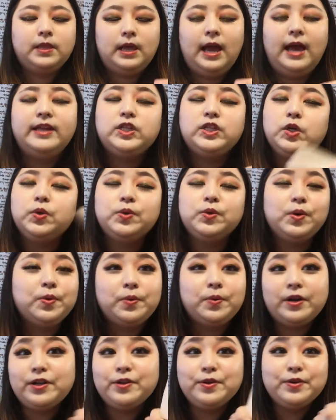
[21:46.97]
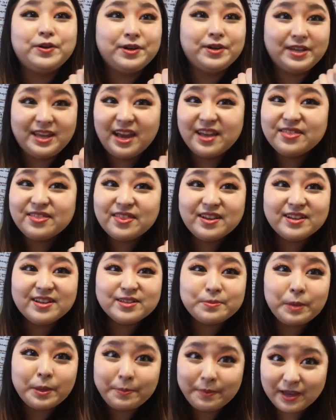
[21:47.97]
don't know where you could get this,
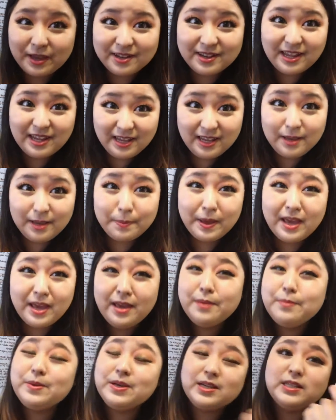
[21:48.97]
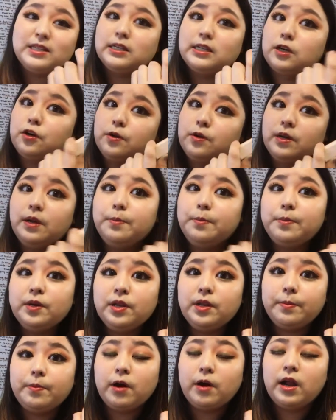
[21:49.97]
maybe on eBay, because it's a Korean
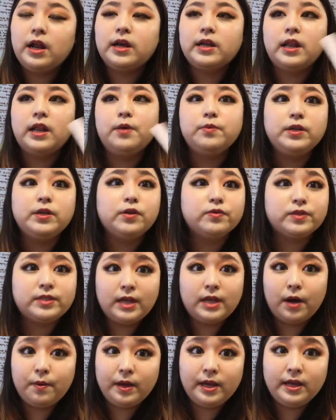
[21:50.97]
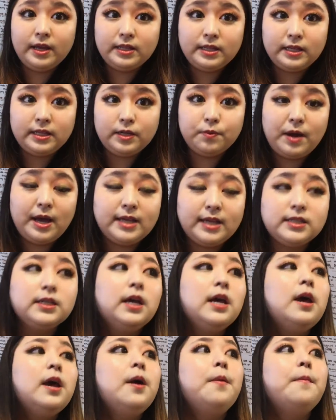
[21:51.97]
beauty product and we don't sell it in the US.
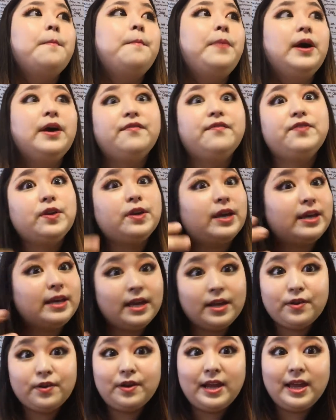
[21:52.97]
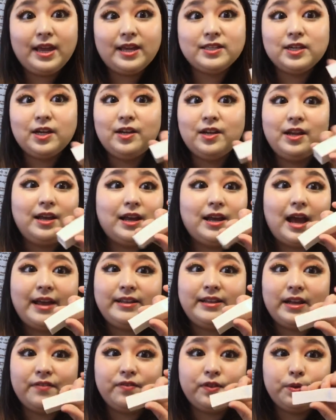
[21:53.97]
But if you can get your hands on it, I
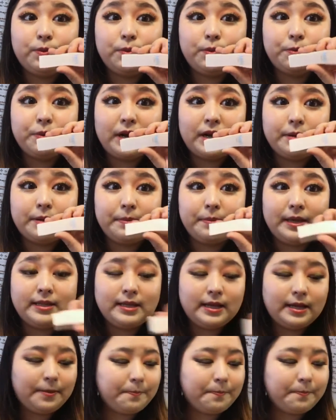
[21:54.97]
definitely would recommend it.